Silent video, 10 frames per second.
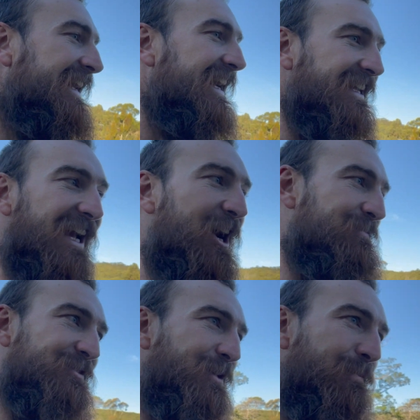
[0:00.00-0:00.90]
yeah, I'm
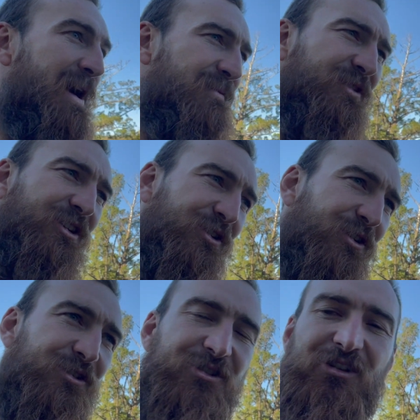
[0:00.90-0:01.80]
super pumped.
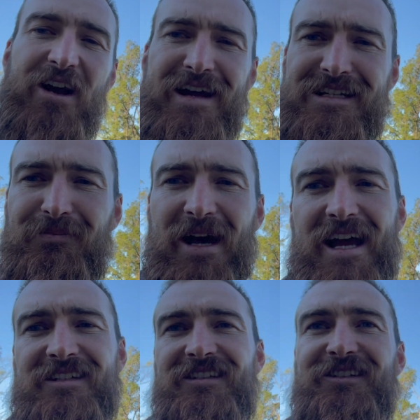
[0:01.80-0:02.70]
Huge tray
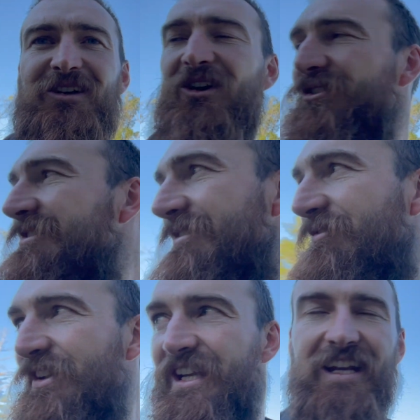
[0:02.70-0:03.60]
space, the dogs can
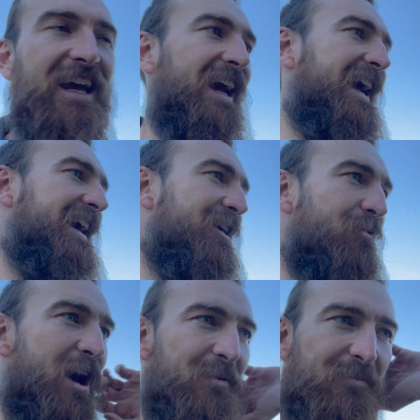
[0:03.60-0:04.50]
fit in there. I
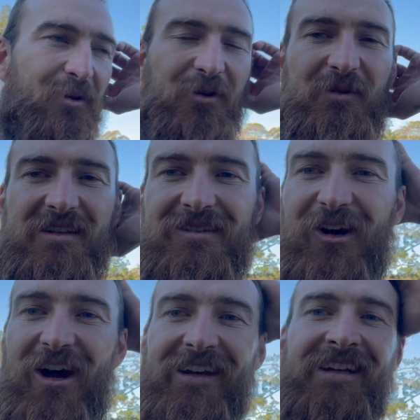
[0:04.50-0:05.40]
won't be putting them
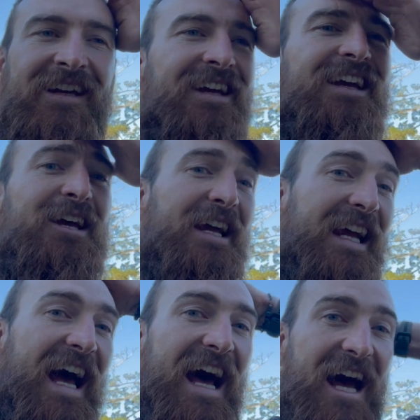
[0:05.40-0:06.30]
inside.
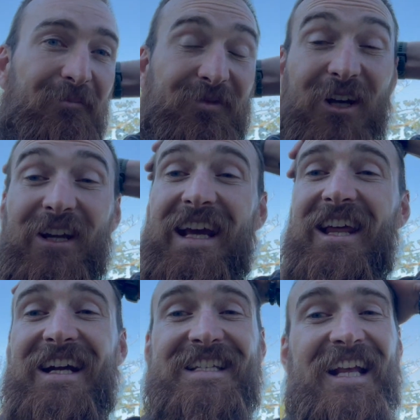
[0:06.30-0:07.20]
So yeah,
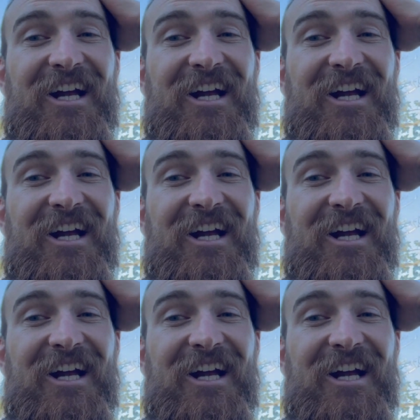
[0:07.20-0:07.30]
like I said, I